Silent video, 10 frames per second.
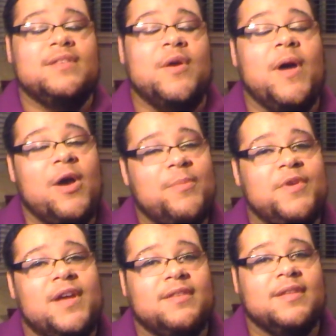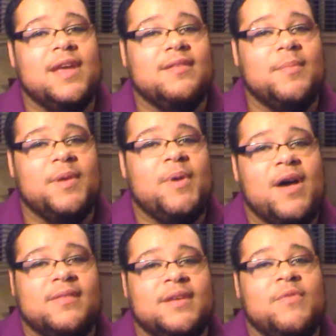So I hope you guys can take something
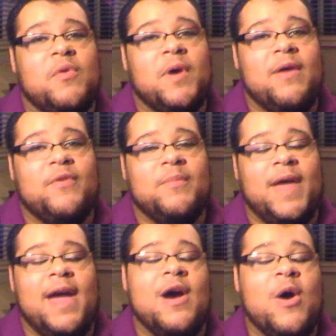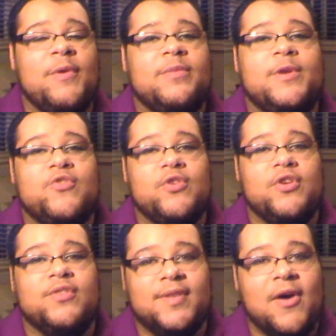positive away from that. Always be true to
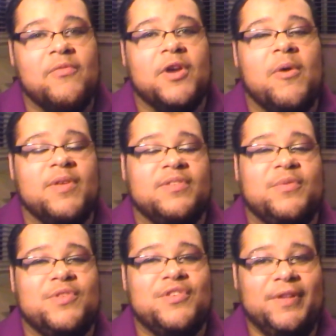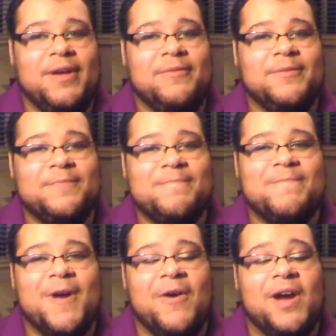yourself and always do what you love.
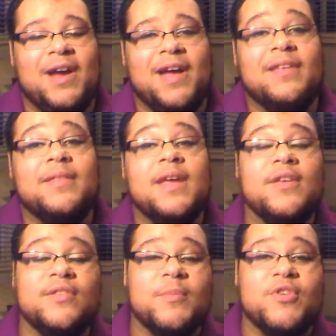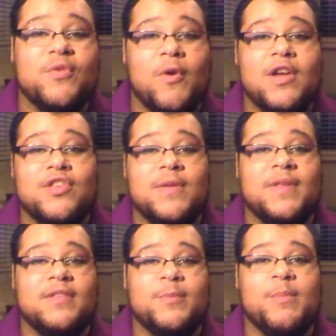Alright guys, thank you so much for watching.
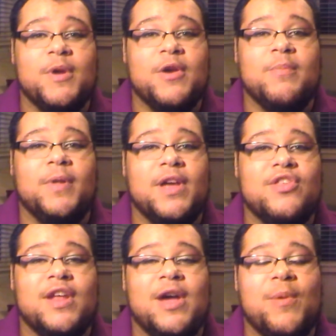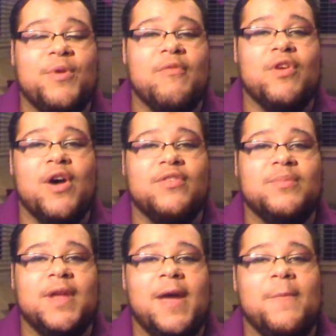This has been Beard and Blush, and I hope you have an
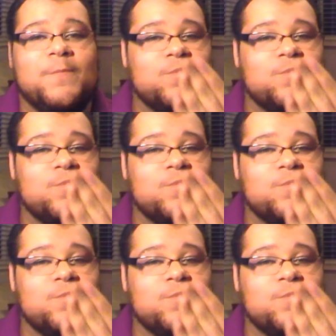awesome day.